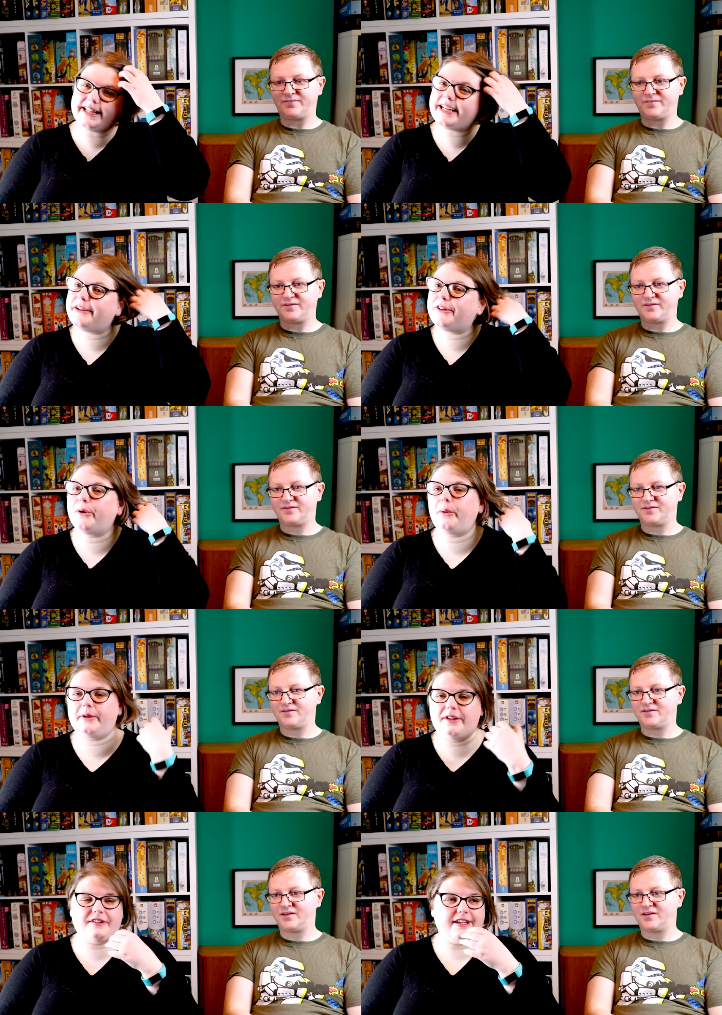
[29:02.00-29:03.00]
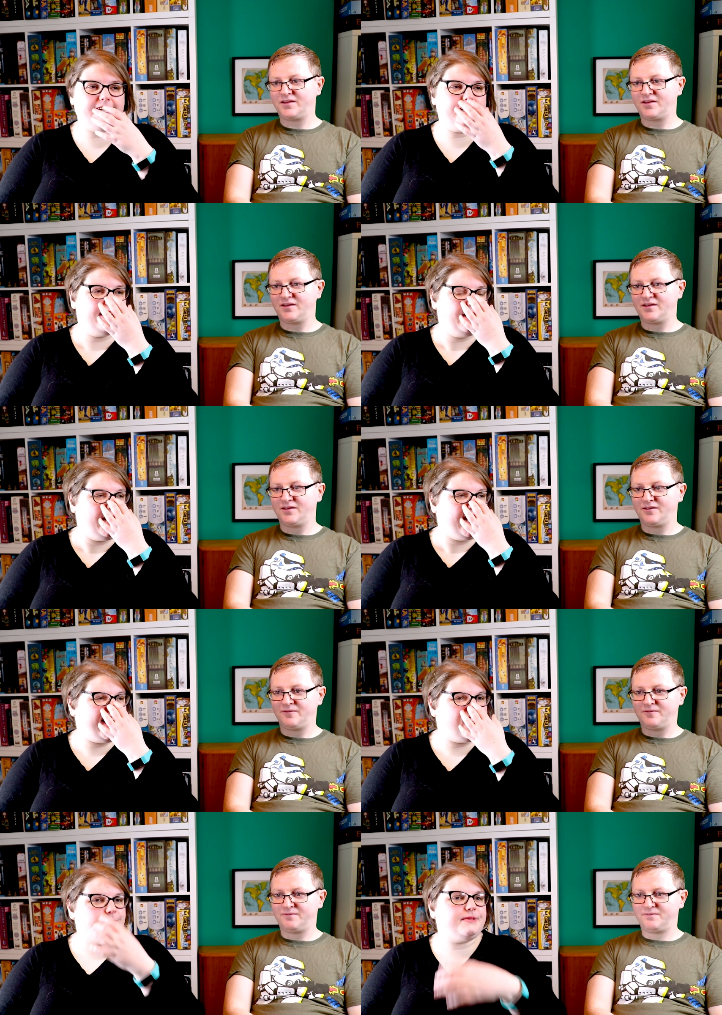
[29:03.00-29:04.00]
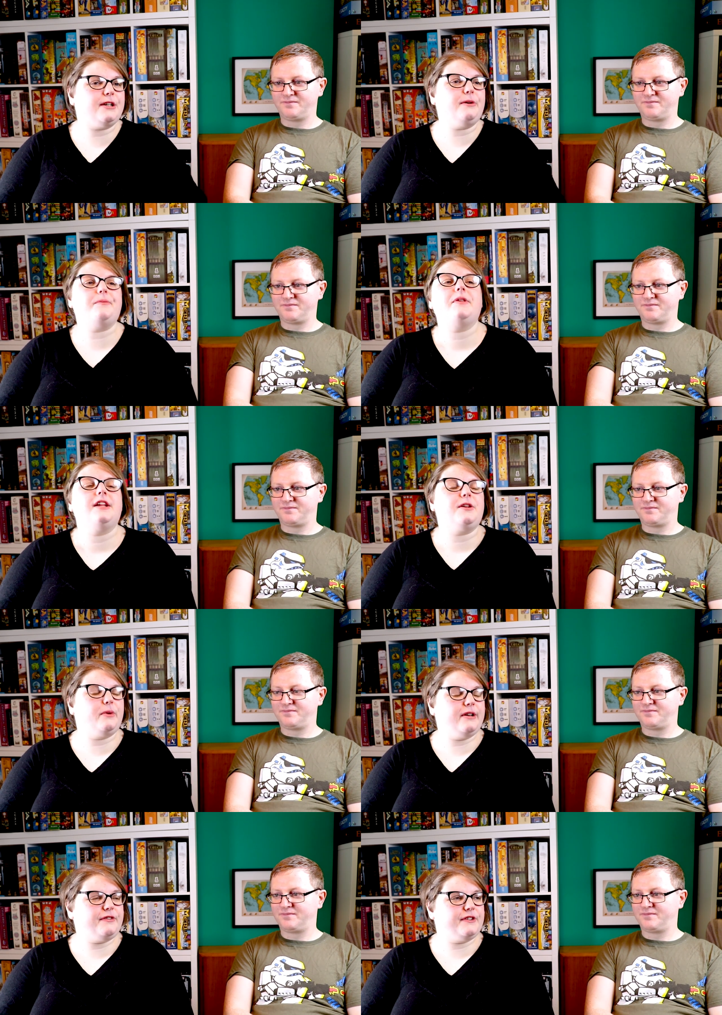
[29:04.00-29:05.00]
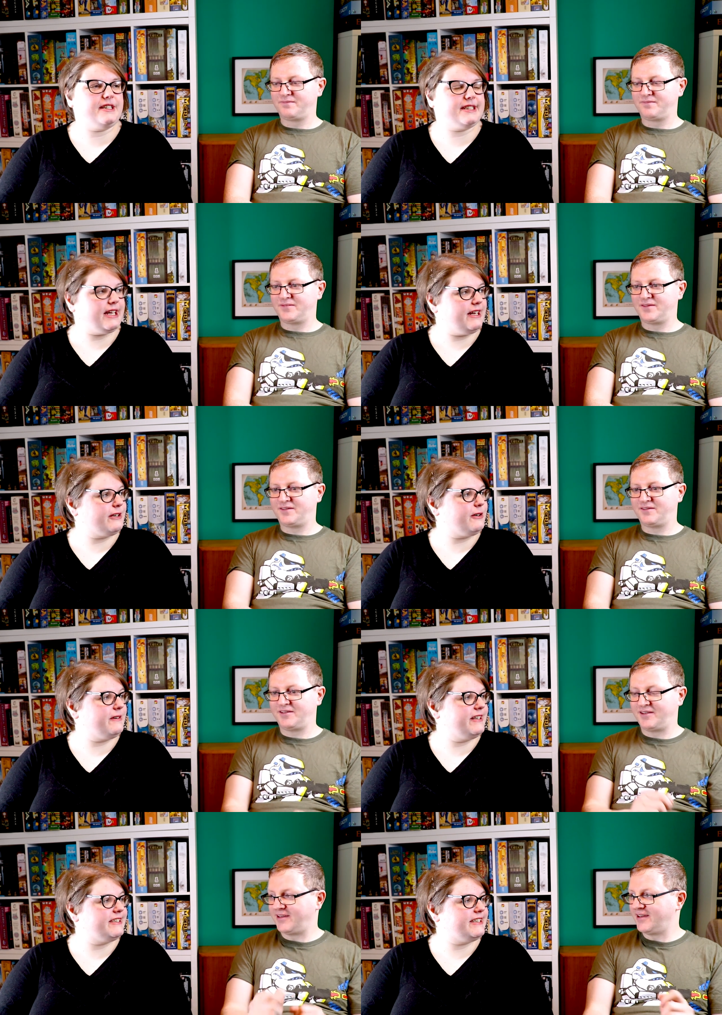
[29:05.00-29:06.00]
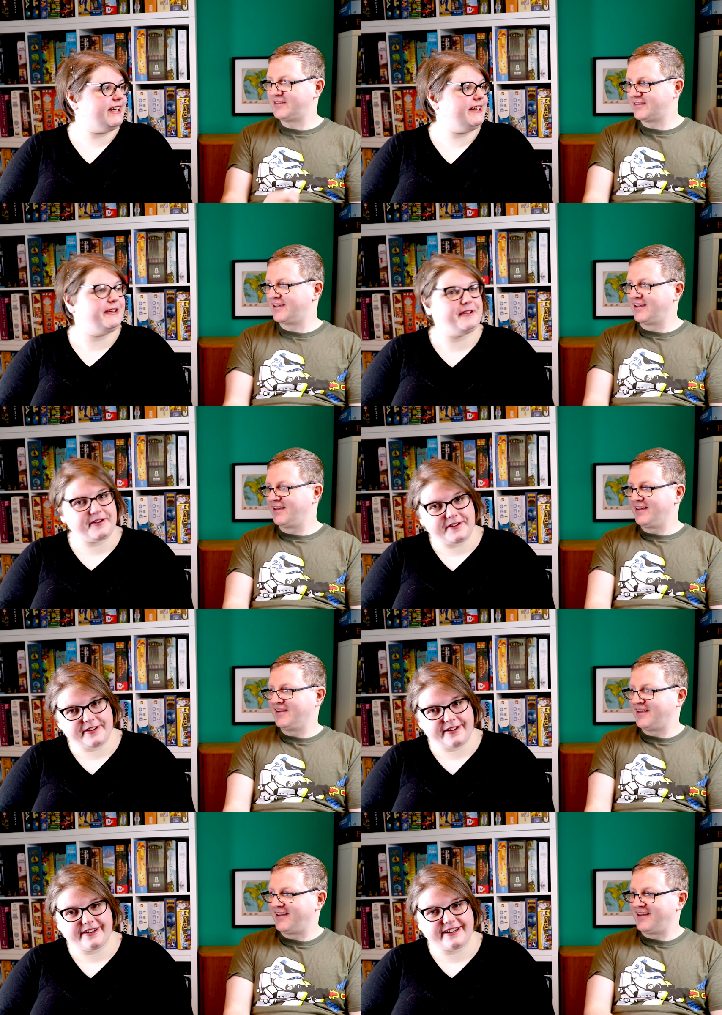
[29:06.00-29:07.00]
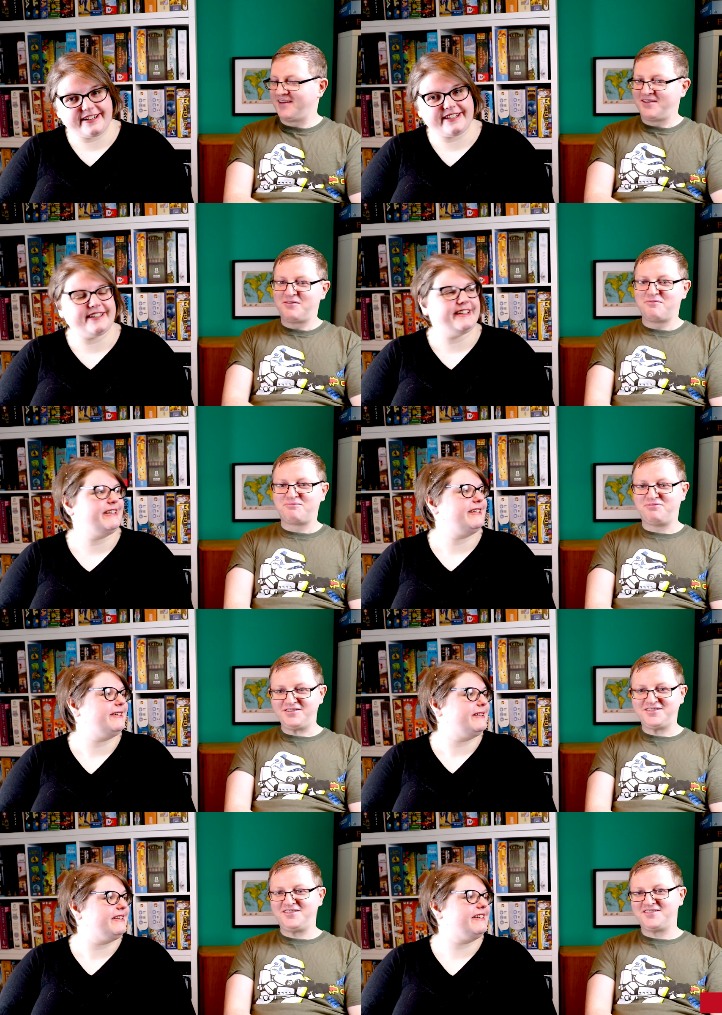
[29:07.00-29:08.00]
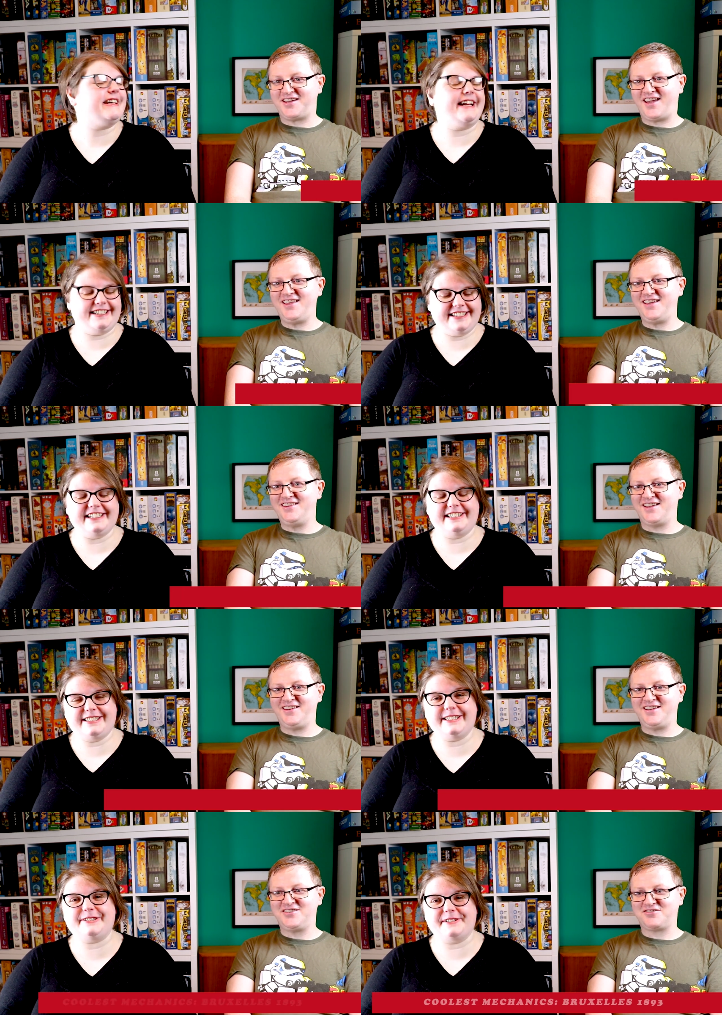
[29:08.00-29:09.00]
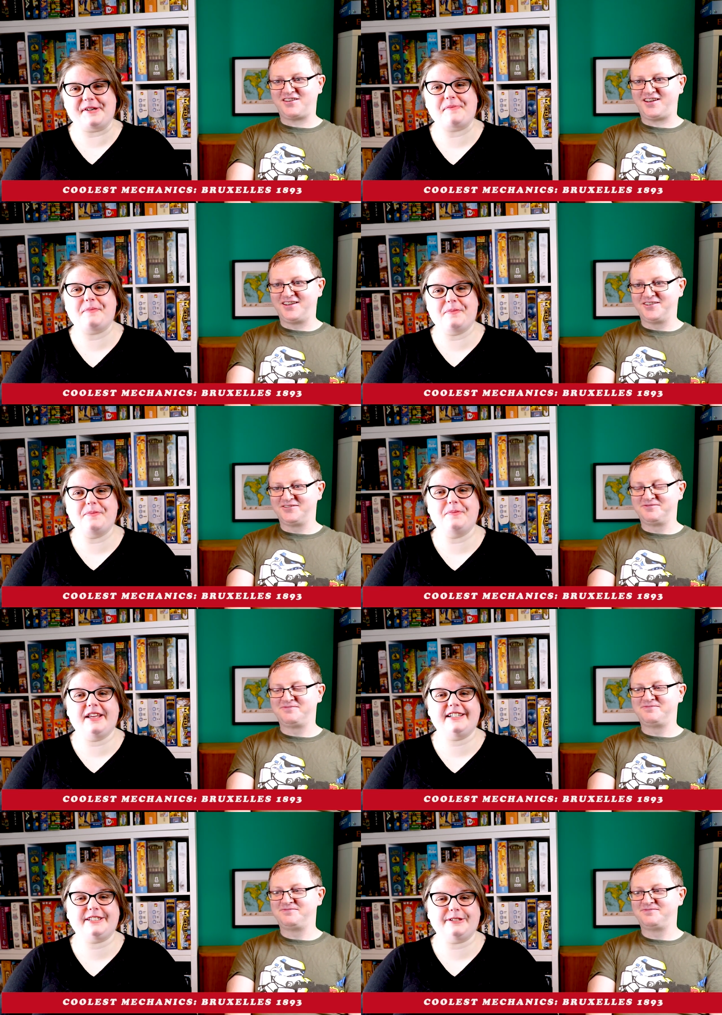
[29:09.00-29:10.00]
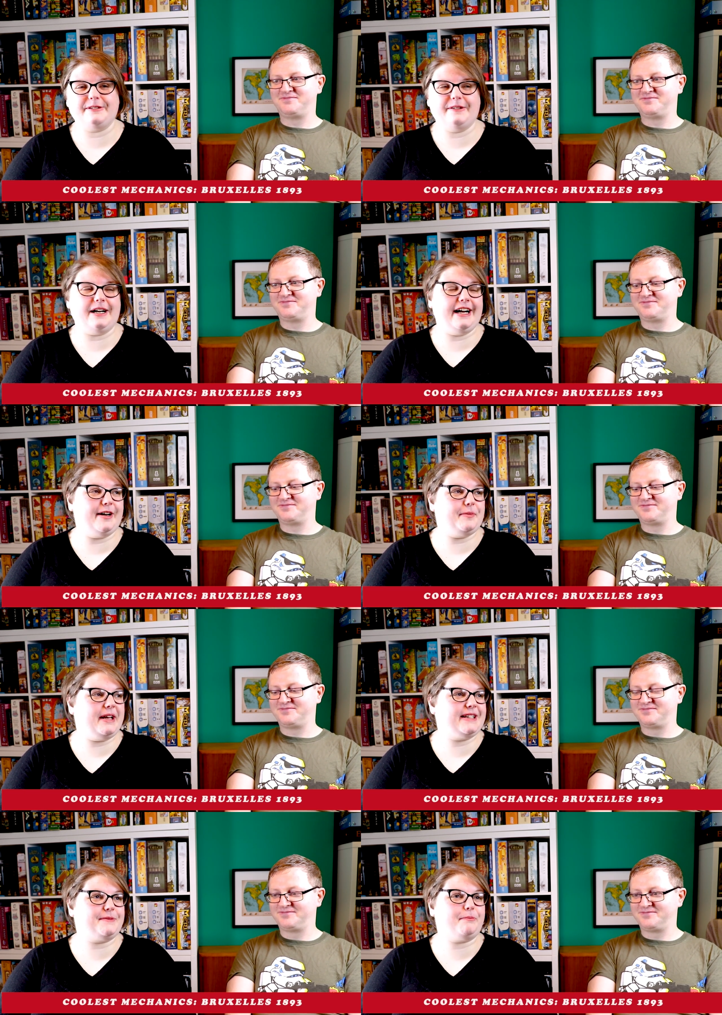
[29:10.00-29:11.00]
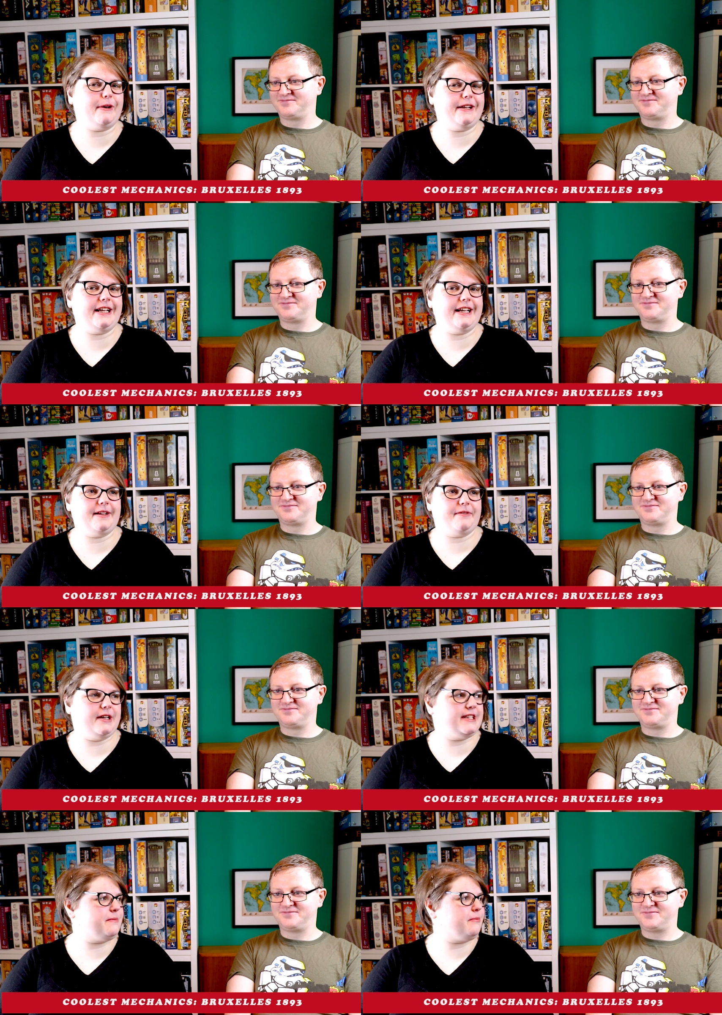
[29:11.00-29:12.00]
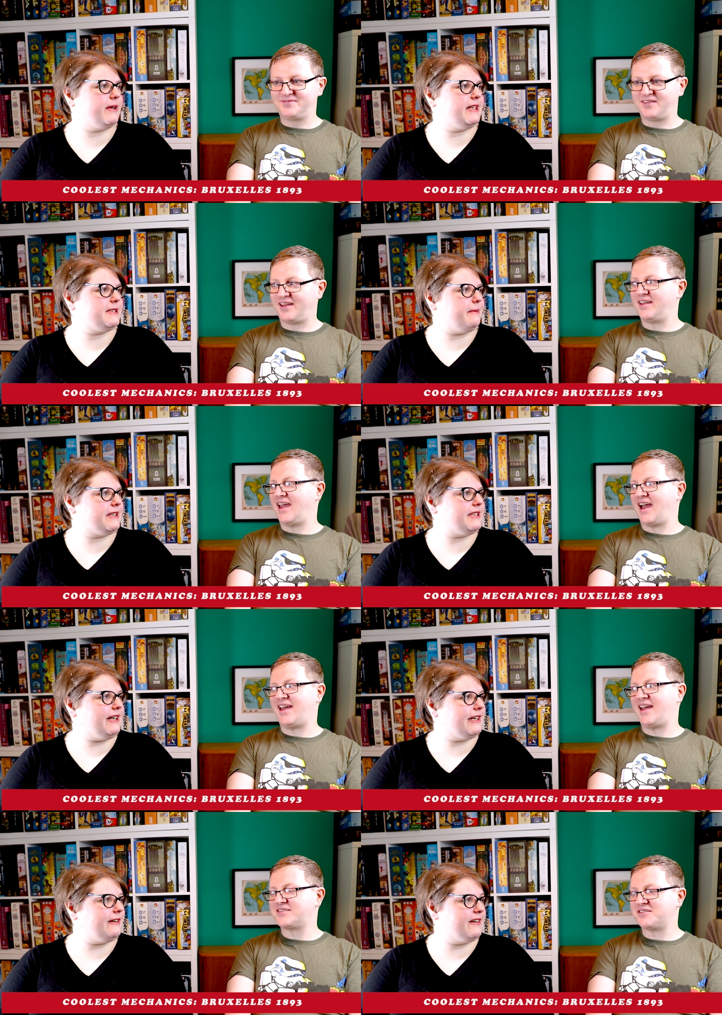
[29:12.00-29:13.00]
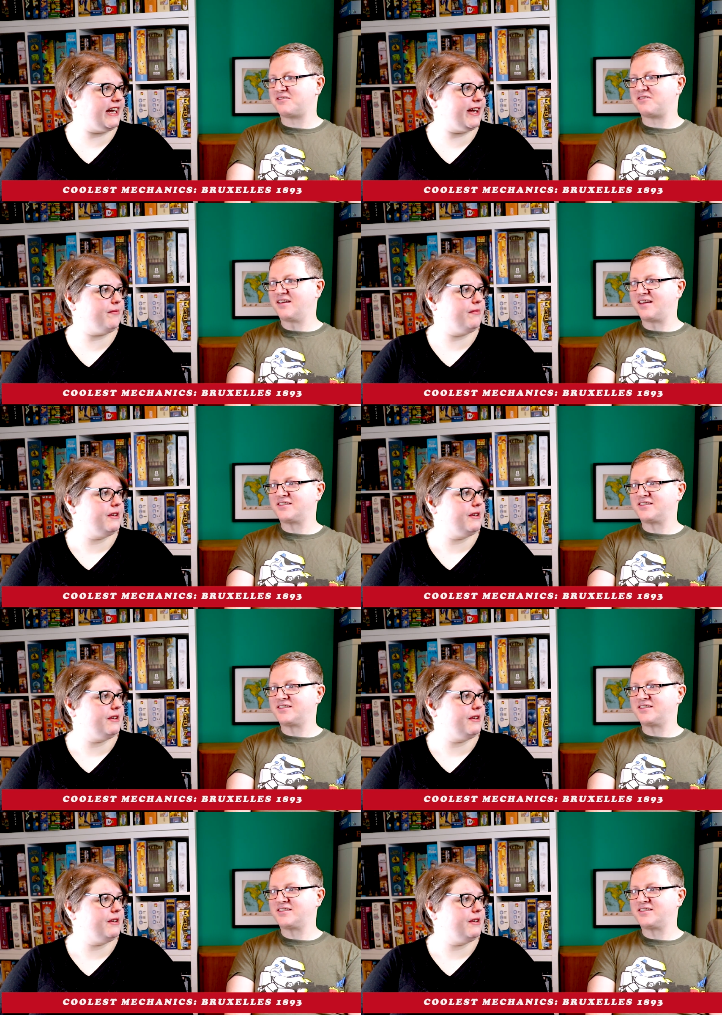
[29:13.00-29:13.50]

Speaker 1: I think you know it when you see it. Um, so the winner for this category is then.
Speaker 2: Brussels, 1893.
Speaker 1: 1893. Mm -hmm. It's true. Um, it's pretty. It's a pretty spectacular yeah, it's a, game.